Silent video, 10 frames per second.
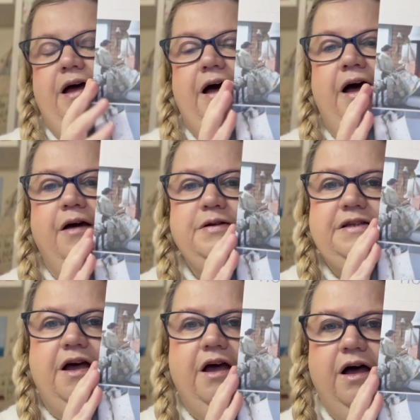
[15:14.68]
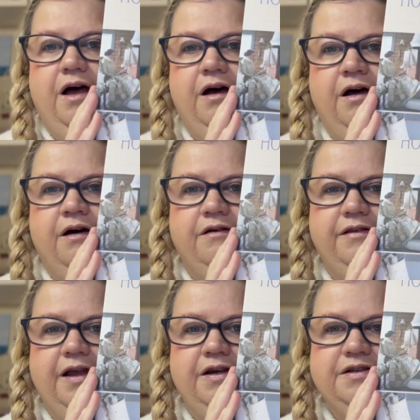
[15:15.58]
I was like, oh,
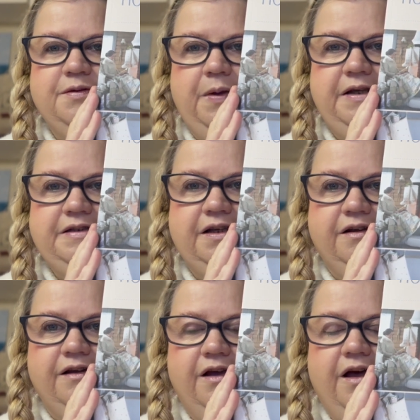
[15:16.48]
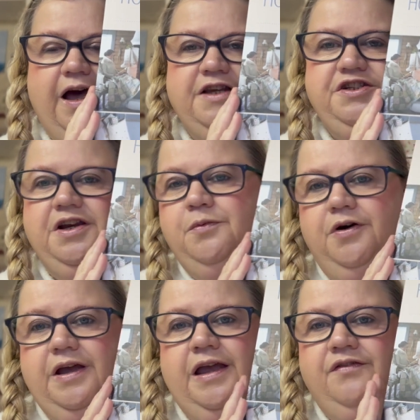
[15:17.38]
that looks amazing. And you know
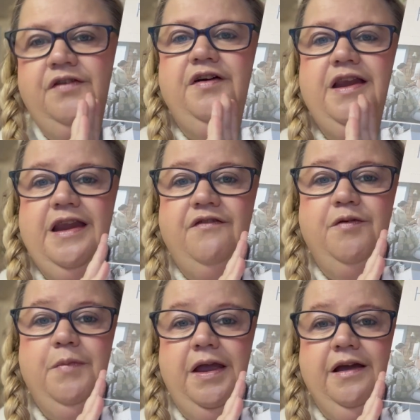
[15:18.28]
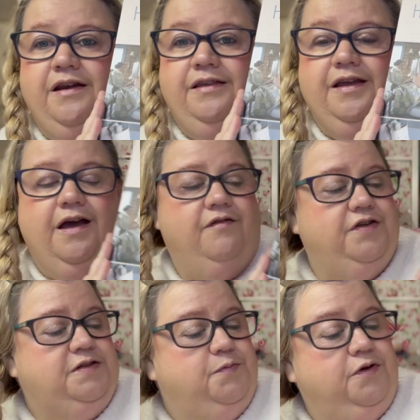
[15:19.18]
what? Even if I never make anything out of
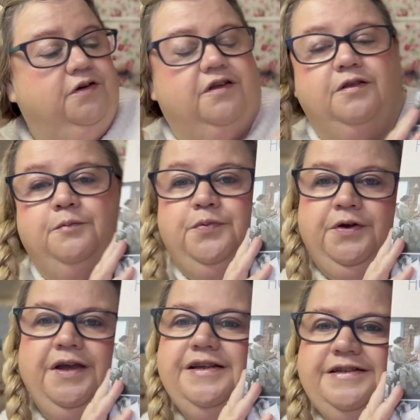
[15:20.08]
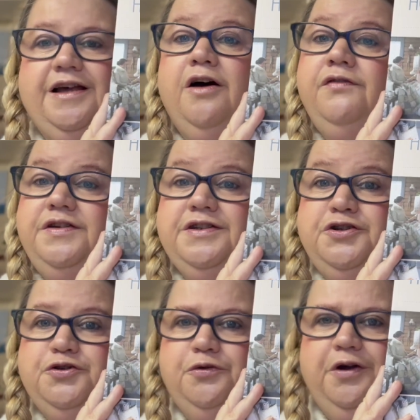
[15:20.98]
this book, the book itself is a
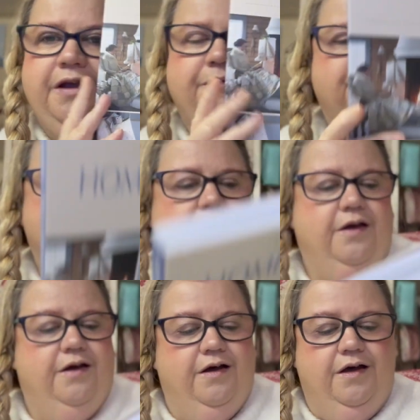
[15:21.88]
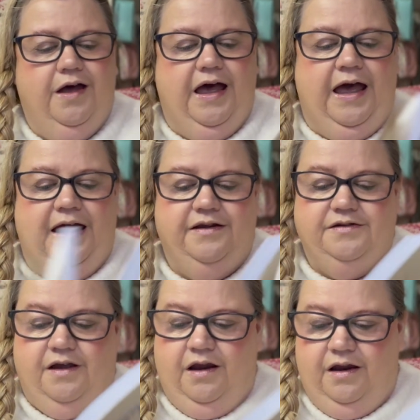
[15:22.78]
joy.
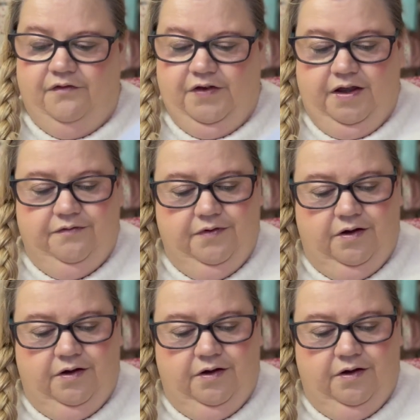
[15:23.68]
and I love it.